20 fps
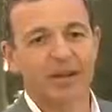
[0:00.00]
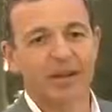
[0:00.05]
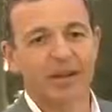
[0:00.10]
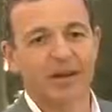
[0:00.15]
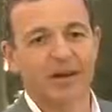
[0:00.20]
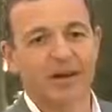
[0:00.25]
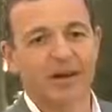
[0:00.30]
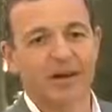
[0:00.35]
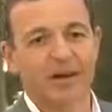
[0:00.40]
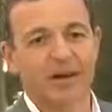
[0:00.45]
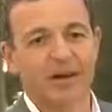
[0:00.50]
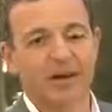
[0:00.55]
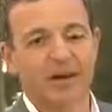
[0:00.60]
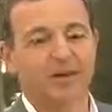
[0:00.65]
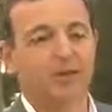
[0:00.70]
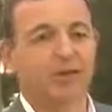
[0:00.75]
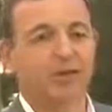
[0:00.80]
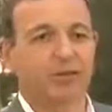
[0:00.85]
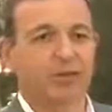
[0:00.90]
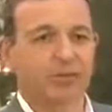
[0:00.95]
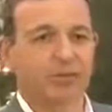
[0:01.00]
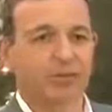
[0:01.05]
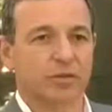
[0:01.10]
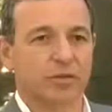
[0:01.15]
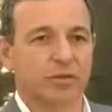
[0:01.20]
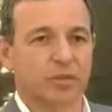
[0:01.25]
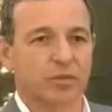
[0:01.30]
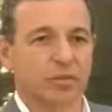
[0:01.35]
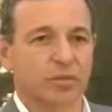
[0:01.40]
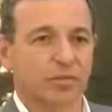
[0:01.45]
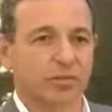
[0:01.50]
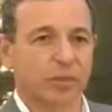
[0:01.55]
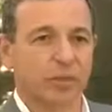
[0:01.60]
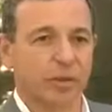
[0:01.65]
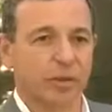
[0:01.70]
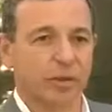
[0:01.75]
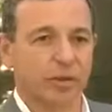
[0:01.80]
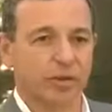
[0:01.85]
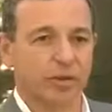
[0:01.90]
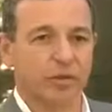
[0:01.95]
They are universal in their
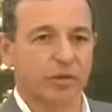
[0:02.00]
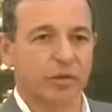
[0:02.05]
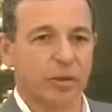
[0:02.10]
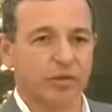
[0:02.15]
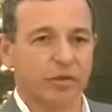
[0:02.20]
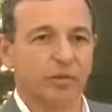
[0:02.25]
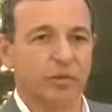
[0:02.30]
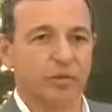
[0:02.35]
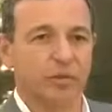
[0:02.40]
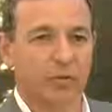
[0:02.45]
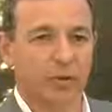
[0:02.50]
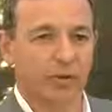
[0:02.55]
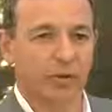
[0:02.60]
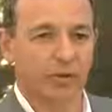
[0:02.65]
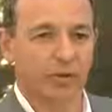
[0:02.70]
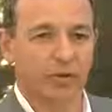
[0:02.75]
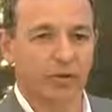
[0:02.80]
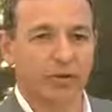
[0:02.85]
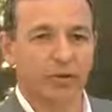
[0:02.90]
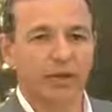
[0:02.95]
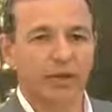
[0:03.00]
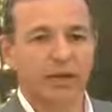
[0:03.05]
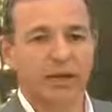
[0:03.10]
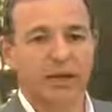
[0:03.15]
appeal across the world,